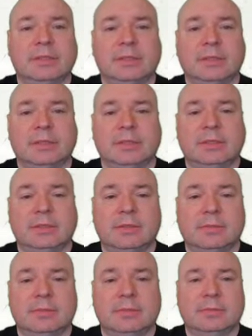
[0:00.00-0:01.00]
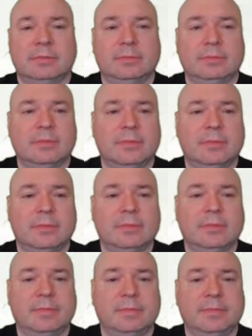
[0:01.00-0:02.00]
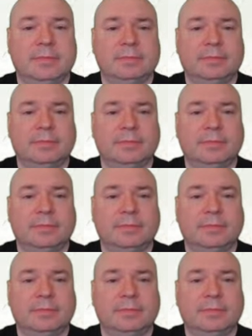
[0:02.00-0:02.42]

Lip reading: (silence)